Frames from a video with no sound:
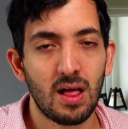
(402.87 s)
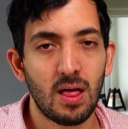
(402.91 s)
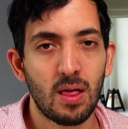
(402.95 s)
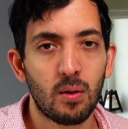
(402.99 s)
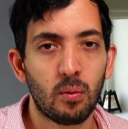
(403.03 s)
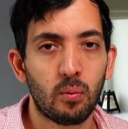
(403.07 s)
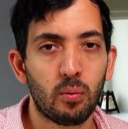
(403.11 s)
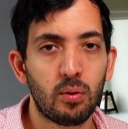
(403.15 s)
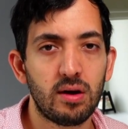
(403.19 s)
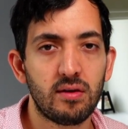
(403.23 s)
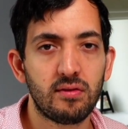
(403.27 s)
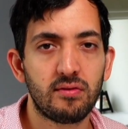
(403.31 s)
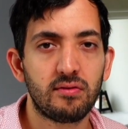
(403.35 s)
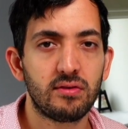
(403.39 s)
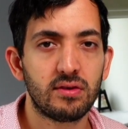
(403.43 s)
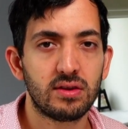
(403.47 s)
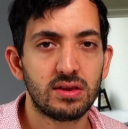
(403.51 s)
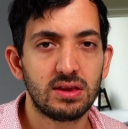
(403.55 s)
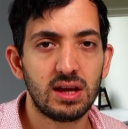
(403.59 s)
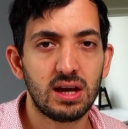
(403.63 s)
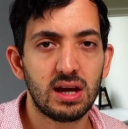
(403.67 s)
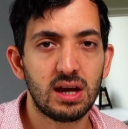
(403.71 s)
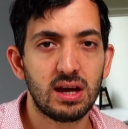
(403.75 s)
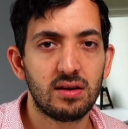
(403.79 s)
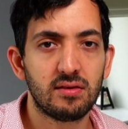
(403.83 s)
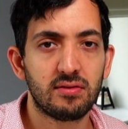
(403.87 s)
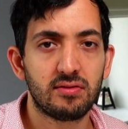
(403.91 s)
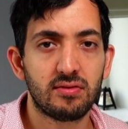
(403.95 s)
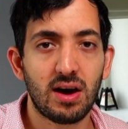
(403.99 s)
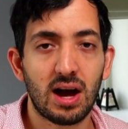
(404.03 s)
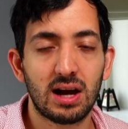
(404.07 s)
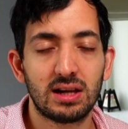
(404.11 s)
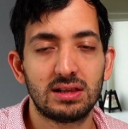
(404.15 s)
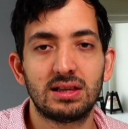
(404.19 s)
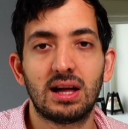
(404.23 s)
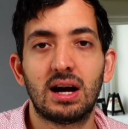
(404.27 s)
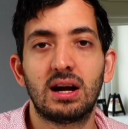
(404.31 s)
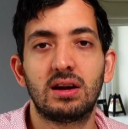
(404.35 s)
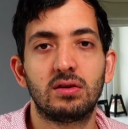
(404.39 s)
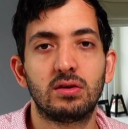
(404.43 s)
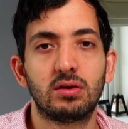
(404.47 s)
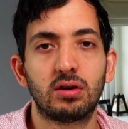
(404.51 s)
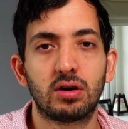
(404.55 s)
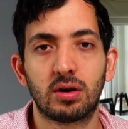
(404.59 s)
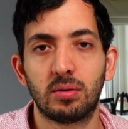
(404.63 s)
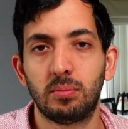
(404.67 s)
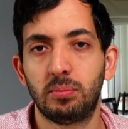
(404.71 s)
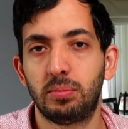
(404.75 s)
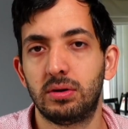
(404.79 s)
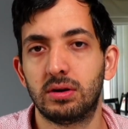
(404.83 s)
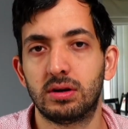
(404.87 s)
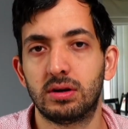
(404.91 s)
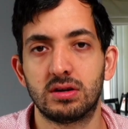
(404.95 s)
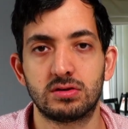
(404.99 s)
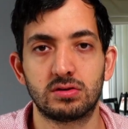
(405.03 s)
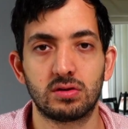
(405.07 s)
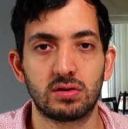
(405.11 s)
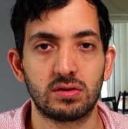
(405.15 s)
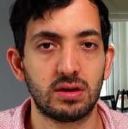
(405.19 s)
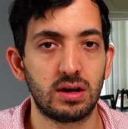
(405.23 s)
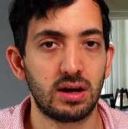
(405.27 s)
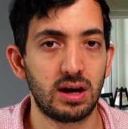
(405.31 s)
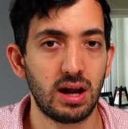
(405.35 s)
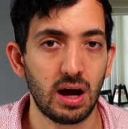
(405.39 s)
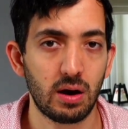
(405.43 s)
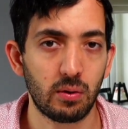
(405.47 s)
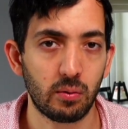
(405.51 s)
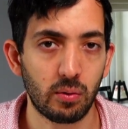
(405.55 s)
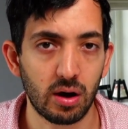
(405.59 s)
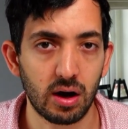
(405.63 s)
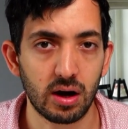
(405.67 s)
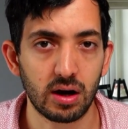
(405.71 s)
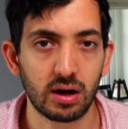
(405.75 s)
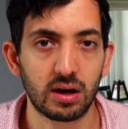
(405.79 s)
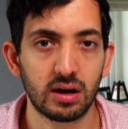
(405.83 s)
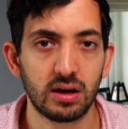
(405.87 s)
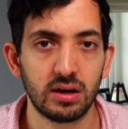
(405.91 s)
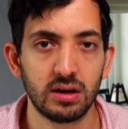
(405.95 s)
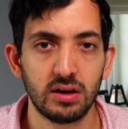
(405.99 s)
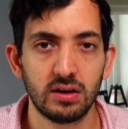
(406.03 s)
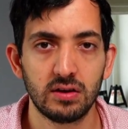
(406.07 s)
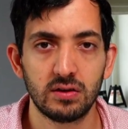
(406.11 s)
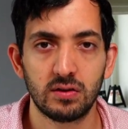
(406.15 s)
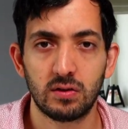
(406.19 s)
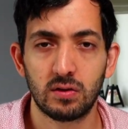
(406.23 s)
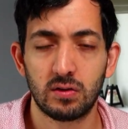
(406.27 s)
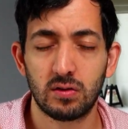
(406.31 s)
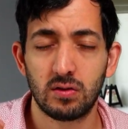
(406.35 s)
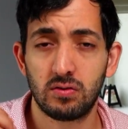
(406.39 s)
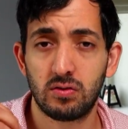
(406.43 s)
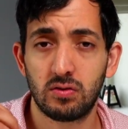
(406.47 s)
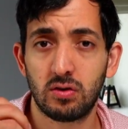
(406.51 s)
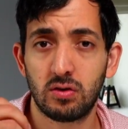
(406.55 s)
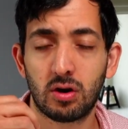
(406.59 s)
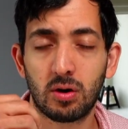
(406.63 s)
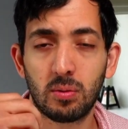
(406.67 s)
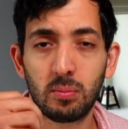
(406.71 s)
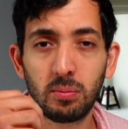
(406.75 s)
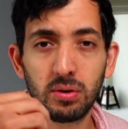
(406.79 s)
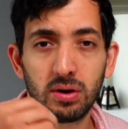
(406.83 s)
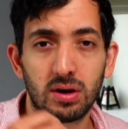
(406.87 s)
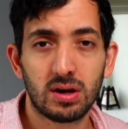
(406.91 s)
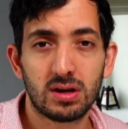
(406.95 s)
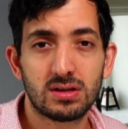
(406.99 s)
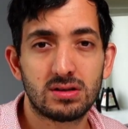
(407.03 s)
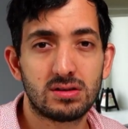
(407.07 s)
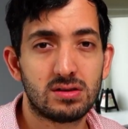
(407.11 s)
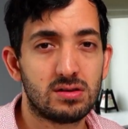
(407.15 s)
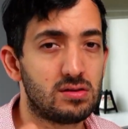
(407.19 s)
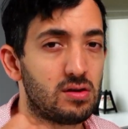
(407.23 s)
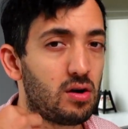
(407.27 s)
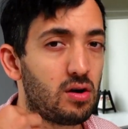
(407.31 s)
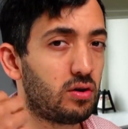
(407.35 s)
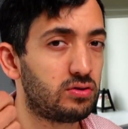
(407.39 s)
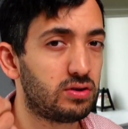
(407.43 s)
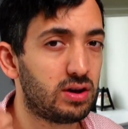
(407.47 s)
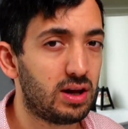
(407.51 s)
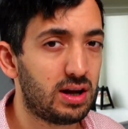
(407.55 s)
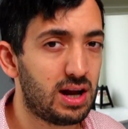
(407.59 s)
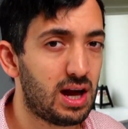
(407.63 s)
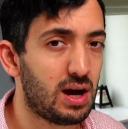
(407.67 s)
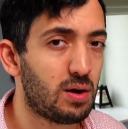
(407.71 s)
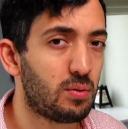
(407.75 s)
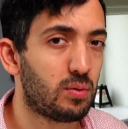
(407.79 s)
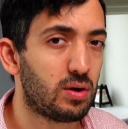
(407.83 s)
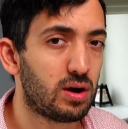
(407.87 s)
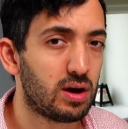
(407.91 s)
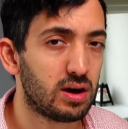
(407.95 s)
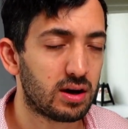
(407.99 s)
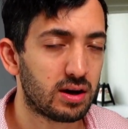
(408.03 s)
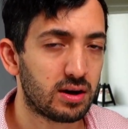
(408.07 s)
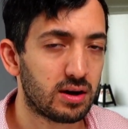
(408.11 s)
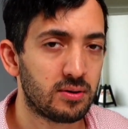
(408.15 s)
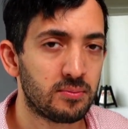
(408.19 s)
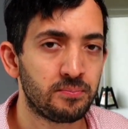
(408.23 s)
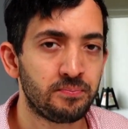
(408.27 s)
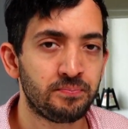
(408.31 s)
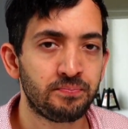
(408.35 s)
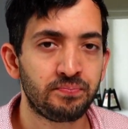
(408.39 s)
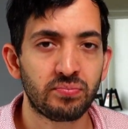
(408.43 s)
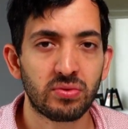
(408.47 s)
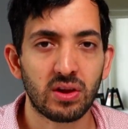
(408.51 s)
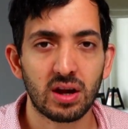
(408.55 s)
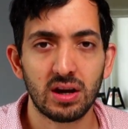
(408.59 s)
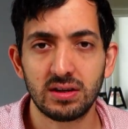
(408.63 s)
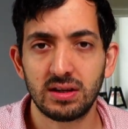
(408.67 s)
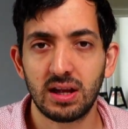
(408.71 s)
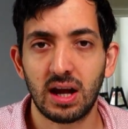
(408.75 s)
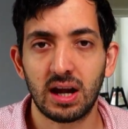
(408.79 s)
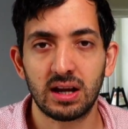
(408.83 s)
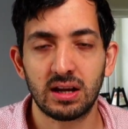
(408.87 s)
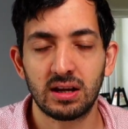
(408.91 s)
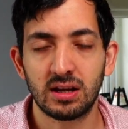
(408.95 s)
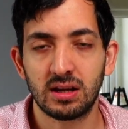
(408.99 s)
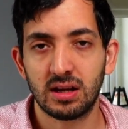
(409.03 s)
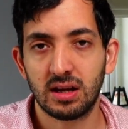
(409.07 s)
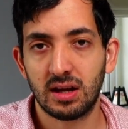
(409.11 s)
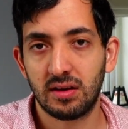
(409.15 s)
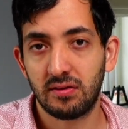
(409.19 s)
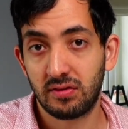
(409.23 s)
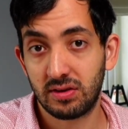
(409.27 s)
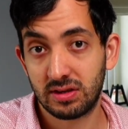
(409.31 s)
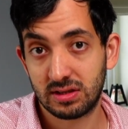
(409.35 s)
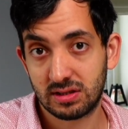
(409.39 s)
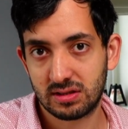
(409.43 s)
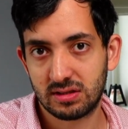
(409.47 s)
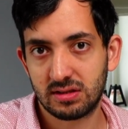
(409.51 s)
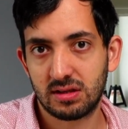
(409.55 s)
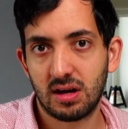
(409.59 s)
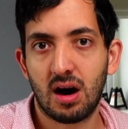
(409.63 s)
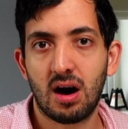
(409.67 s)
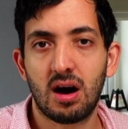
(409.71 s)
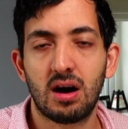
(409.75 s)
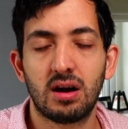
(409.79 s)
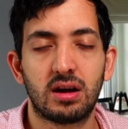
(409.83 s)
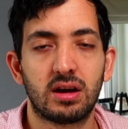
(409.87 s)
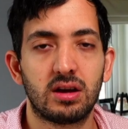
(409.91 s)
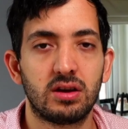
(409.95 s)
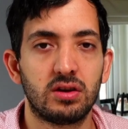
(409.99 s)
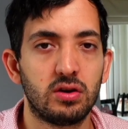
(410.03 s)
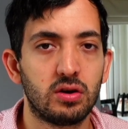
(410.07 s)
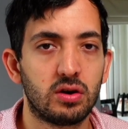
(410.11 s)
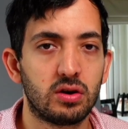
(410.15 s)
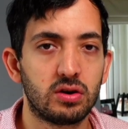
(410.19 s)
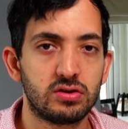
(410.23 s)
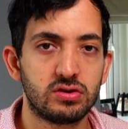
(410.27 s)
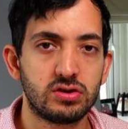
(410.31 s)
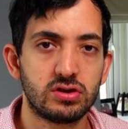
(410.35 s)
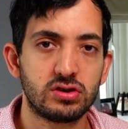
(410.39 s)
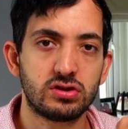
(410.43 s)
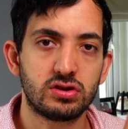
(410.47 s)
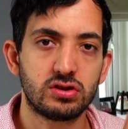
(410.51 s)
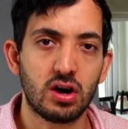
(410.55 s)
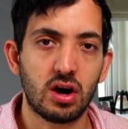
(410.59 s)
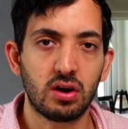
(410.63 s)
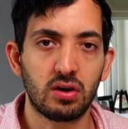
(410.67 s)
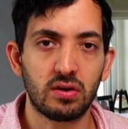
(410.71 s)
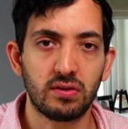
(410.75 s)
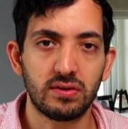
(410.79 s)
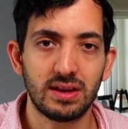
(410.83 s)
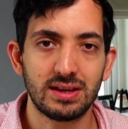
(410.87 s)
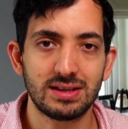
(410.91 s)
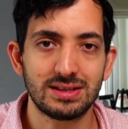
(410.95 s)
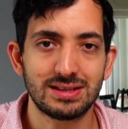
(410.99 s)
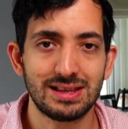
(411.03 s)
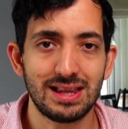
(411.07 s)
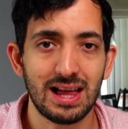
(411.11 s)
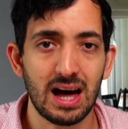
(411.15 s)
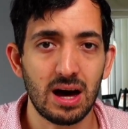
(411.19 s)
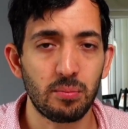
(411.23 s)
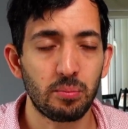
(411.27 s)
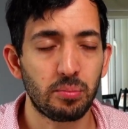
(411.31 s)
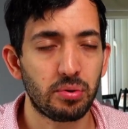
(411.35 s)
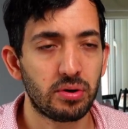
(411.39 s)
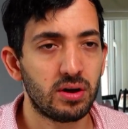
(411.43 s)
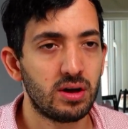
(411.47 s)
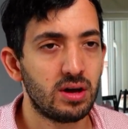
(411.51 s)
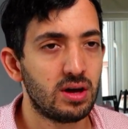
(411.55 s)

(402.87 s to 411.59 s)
with the fact that your computer is on the network. So since your computer is on the network, then if it's dark, you could just turn on this lamp,